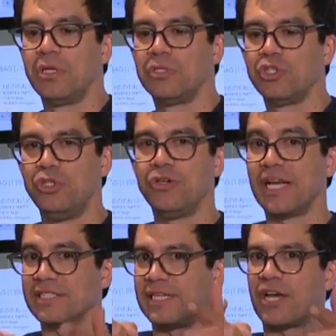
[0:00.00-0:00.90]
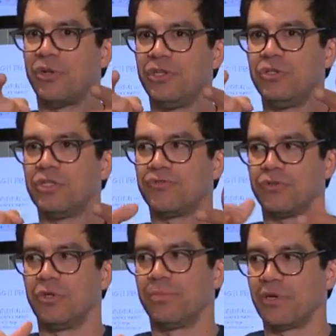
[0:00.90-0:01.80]
So you guys can not only do this for
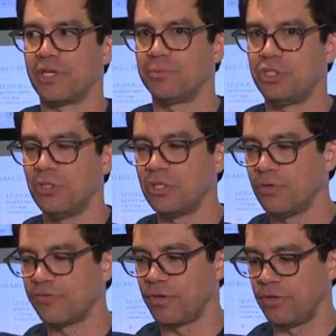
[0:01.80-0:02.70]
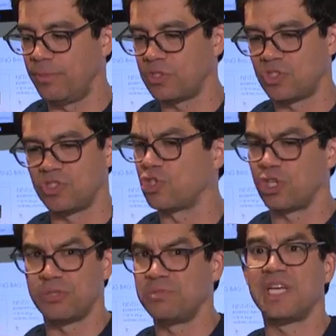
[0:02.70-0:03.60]
your own product, but you can do it for other businesses.
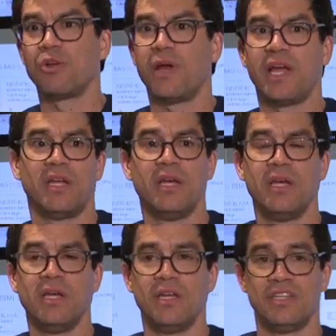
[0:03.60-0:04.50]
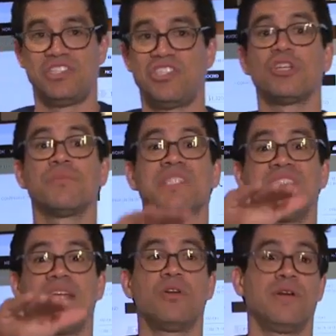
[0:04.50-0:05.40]
Charge them 10 grand. Charge them a
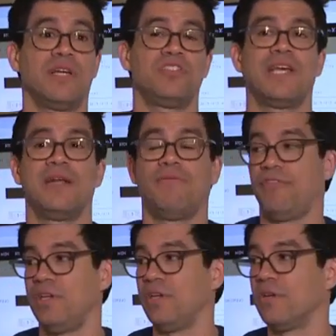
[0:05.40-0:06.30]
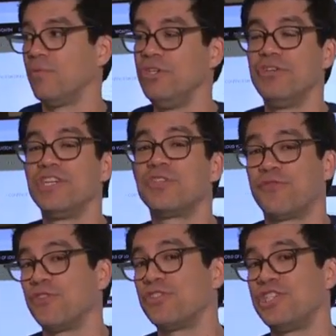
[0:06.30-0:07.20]
10 grand setup fee. When you get your
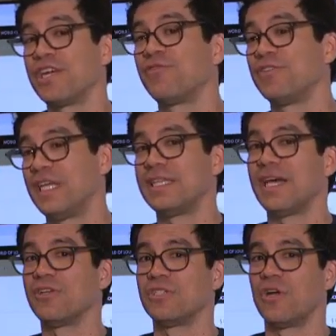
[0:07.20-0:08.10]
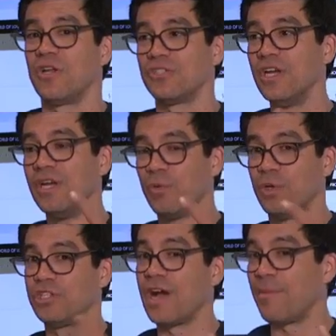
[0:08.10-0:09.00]
first check for $10,000,
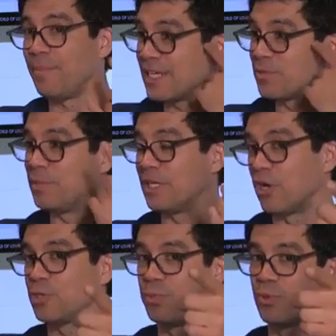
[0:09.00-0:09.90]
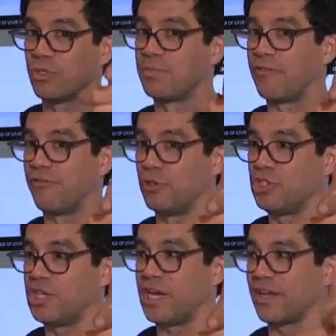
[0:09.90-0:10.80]
what got me as to be an entrepreneur is my
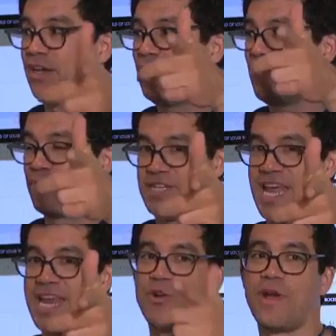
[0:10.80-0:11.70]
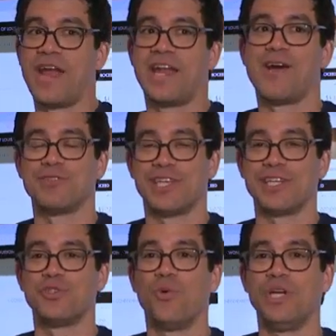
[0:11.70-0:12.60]
first check for 10 grand. I was
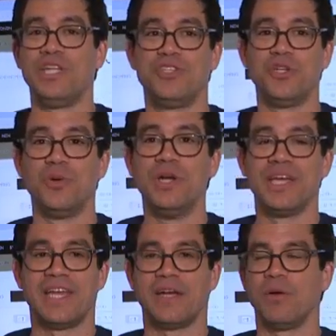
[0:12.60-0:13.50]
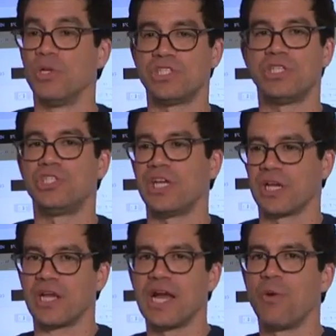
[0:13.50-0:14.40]
like 22 and it wasn't a
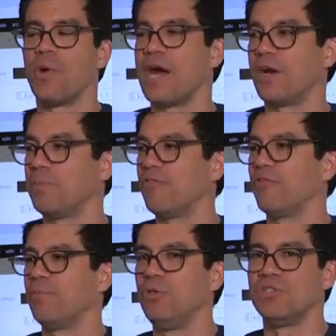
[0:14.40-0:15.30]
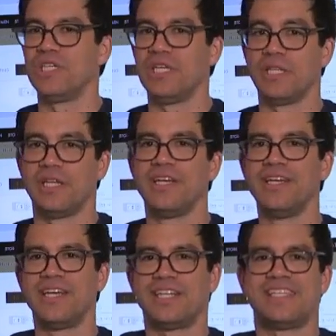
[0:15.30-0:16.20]
check. A guy wired me from New Zealand
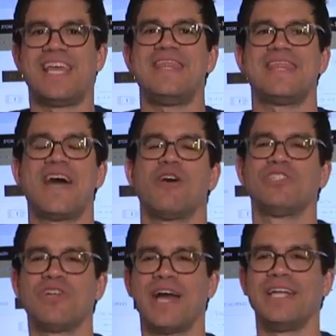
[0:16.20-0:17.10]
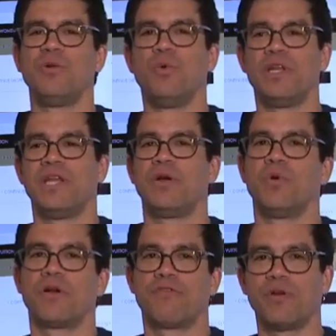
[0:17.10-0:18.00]
a 10,000. I did one day of
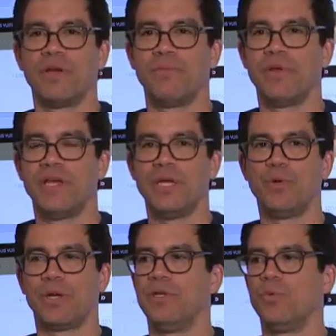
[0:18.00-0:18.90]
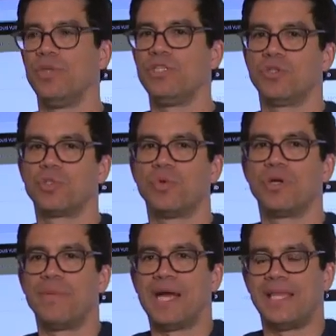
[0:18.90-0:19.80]
work for him. He wanted me to research
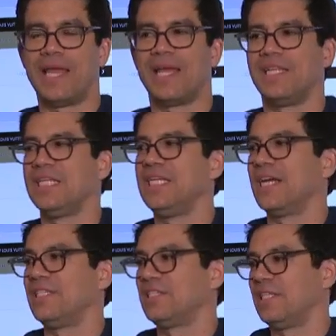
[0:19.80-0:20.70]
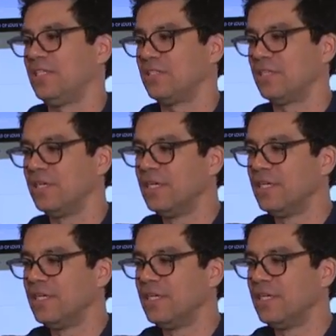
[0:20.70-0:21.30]
where to buy land in the United States.